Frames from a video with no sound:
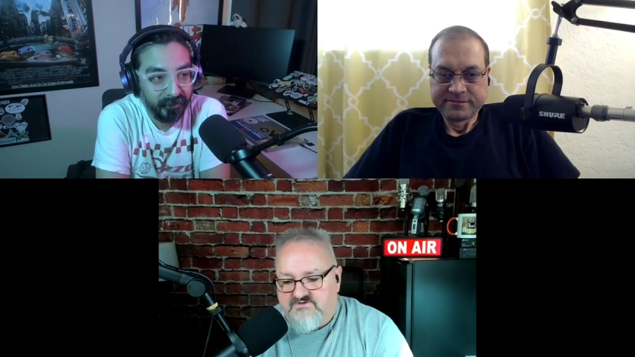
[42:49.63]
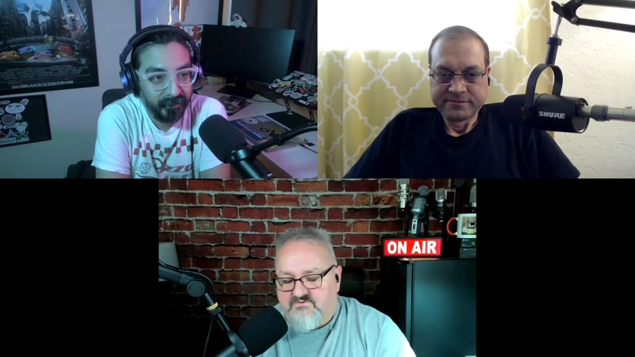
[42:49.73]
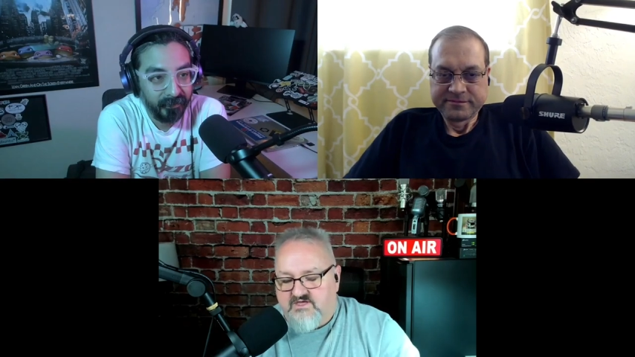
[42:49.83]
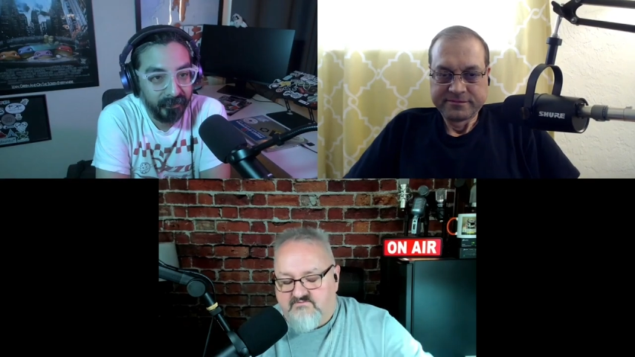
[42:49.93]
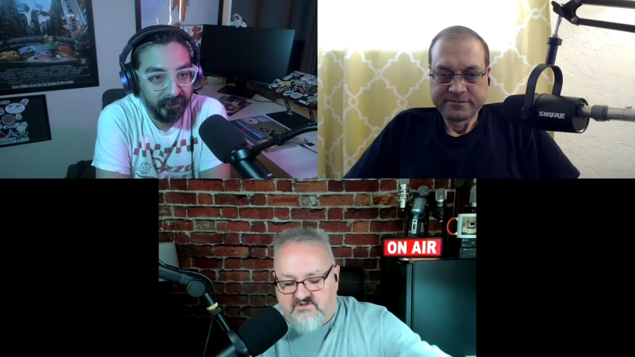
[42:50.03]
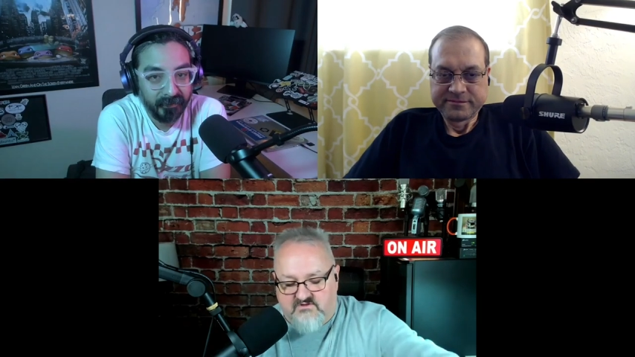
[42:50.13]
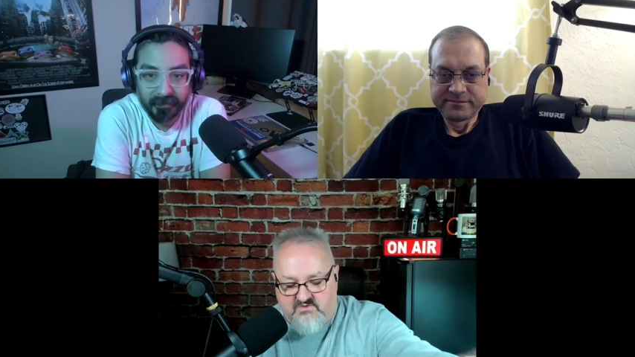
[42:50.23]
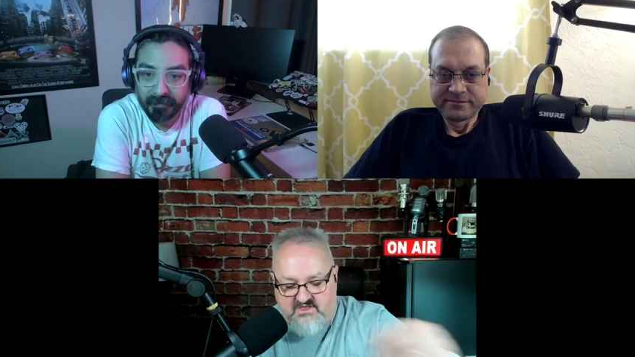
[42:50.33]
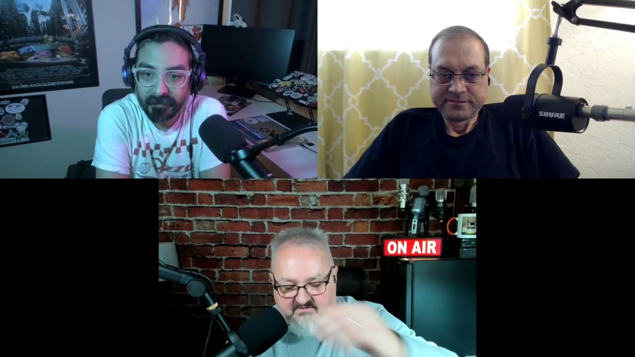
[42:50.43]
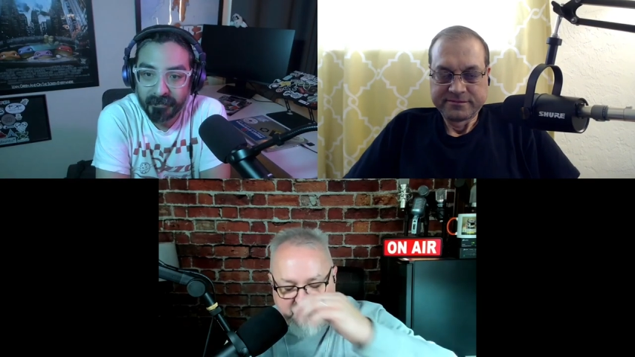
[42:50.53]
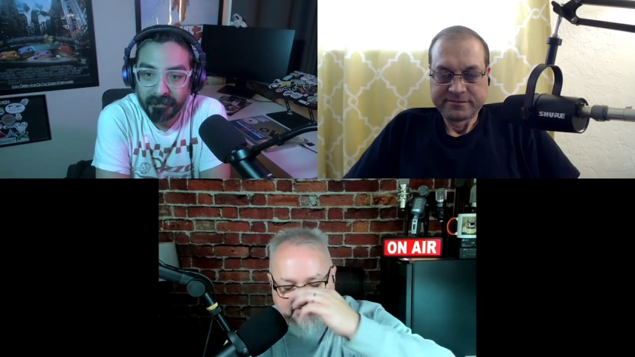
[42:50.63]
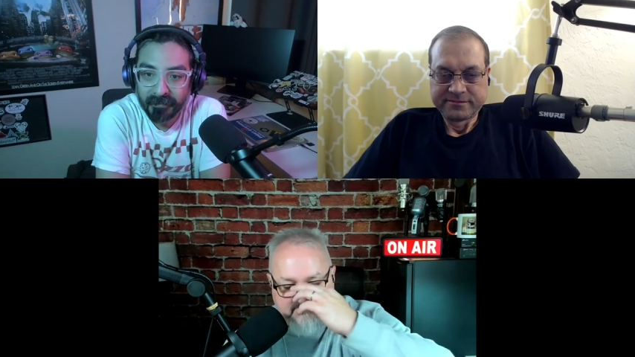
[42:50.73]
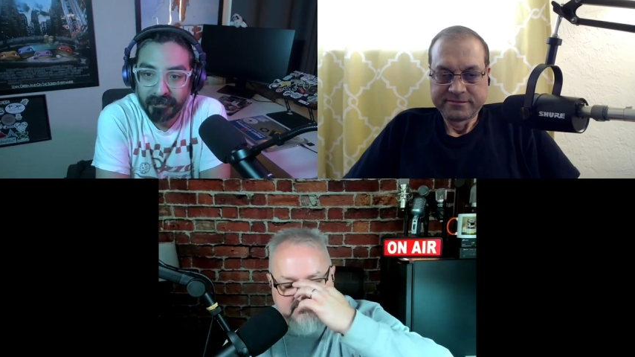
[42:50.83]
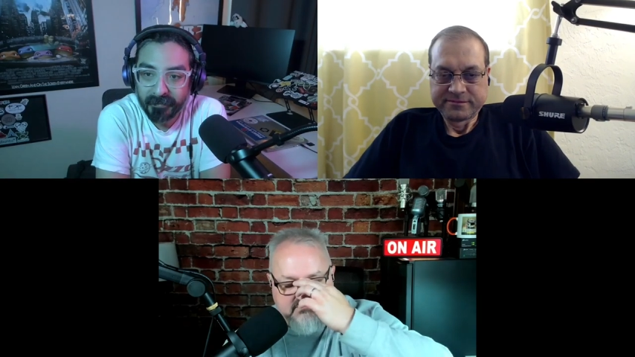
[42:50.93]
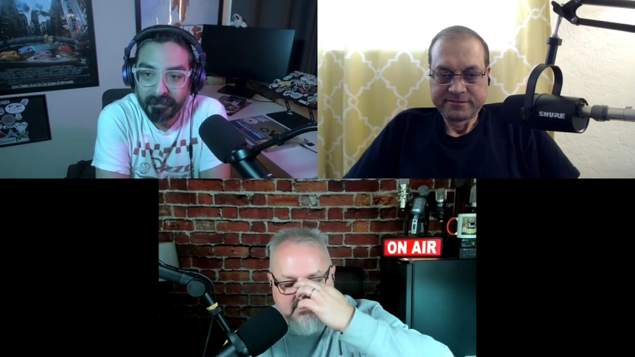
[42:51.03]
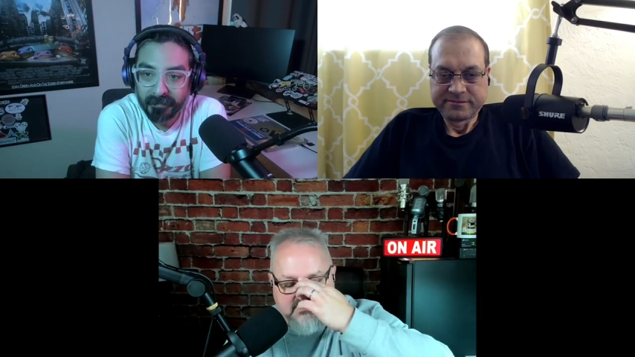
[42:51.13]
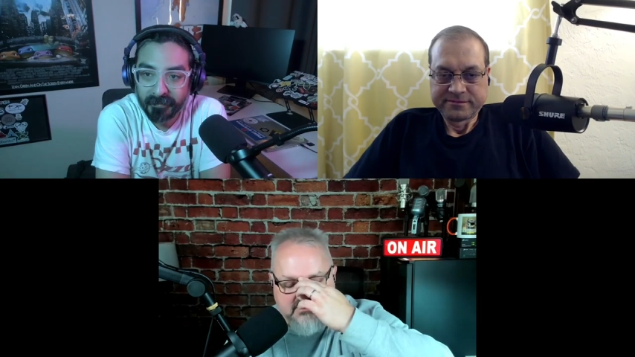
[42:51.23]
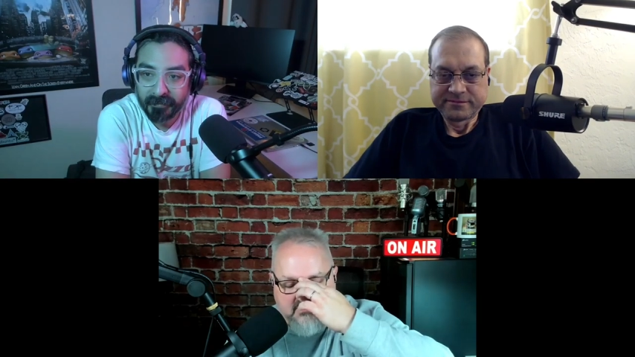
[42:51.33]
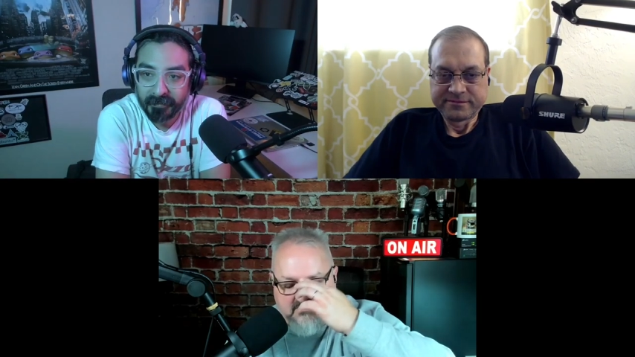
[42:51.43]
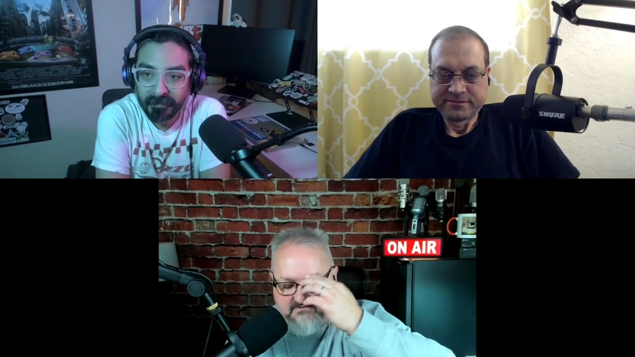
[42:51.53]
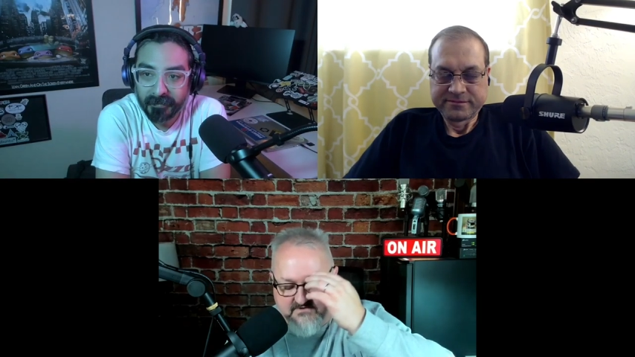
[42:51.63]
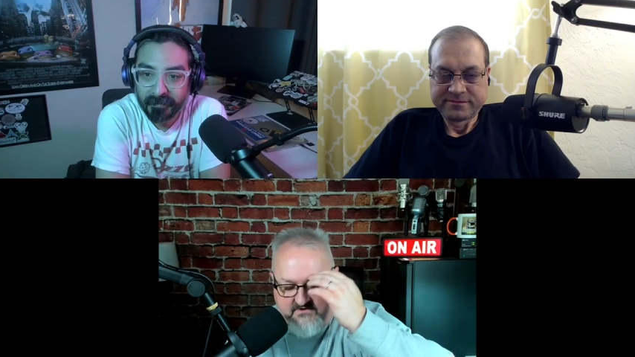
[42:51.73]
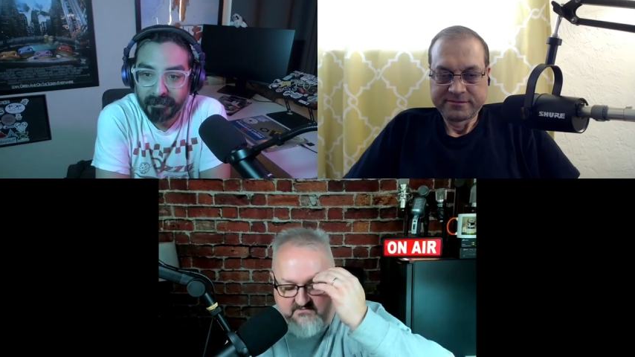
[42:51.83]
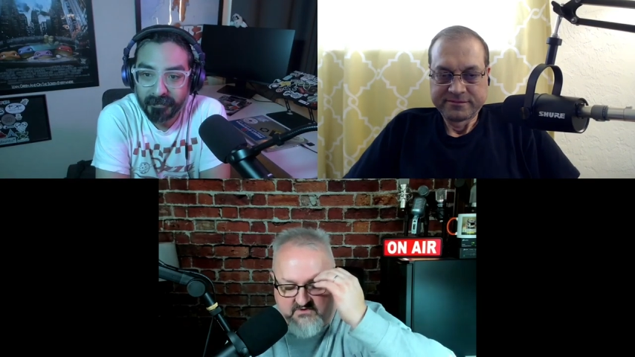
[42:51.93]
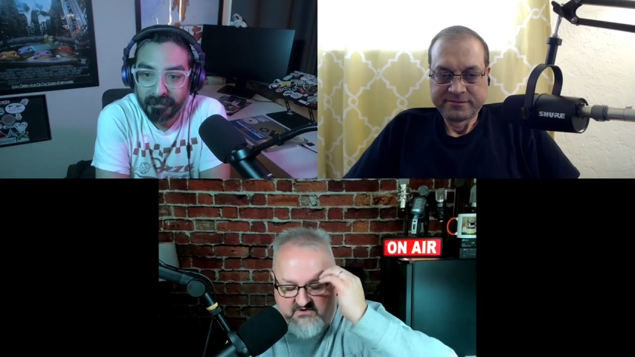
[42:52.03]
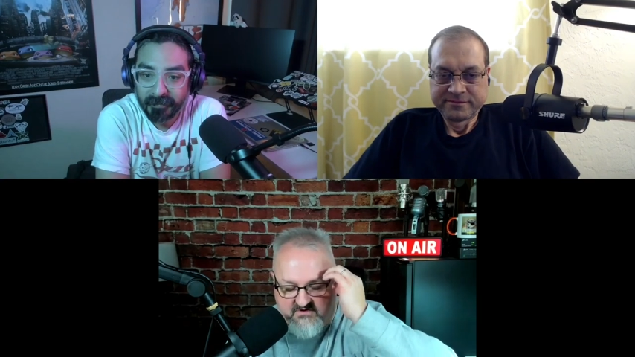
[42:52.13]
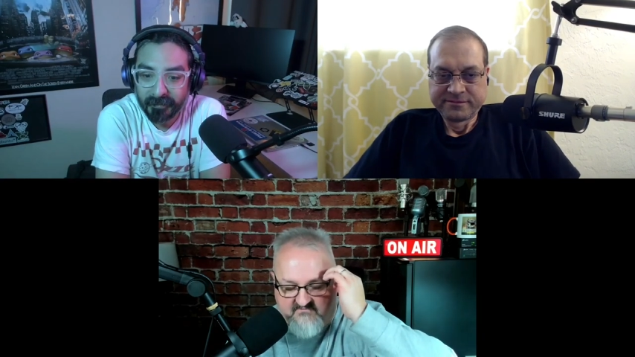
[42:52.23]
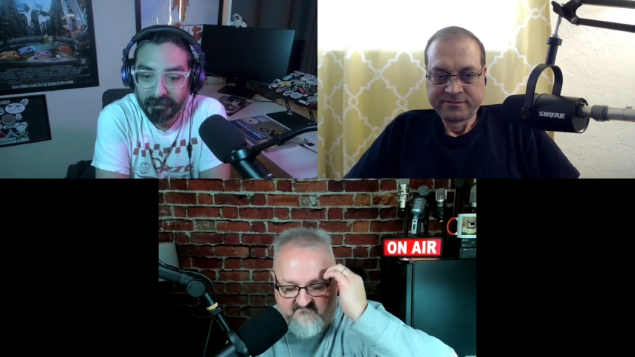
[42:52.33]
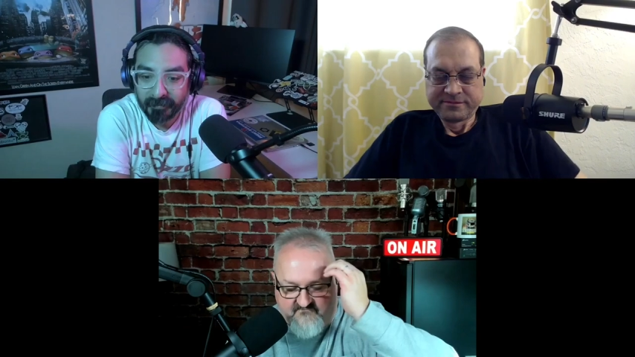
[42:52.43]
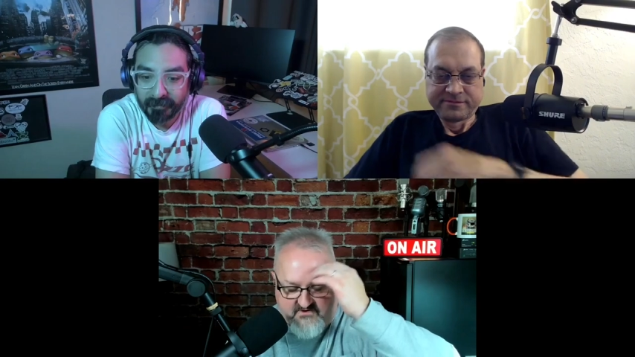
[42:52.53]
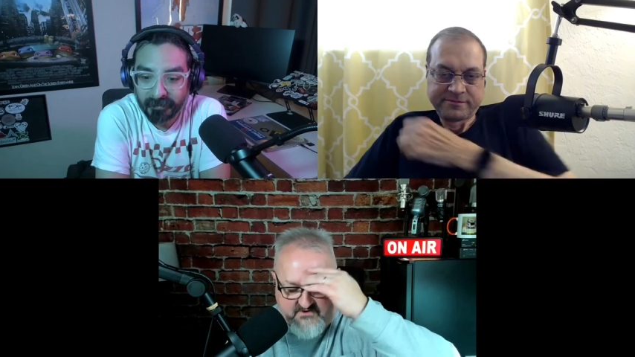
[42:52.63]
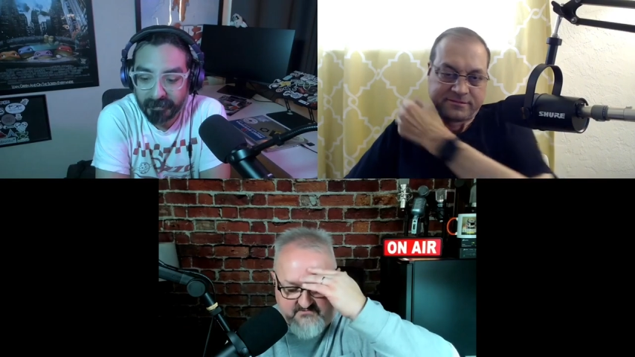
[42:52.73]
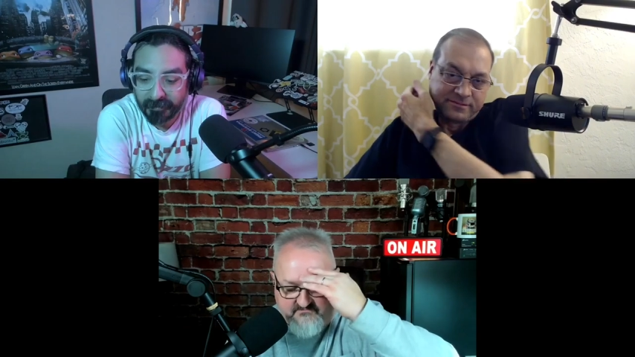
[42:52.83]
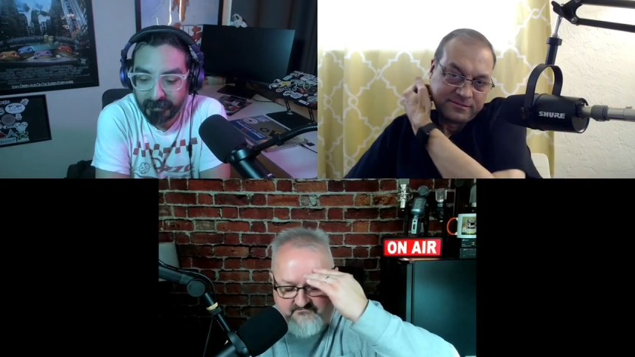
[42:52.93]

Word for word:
Speaker 1: we have a we have a, a large number of uh,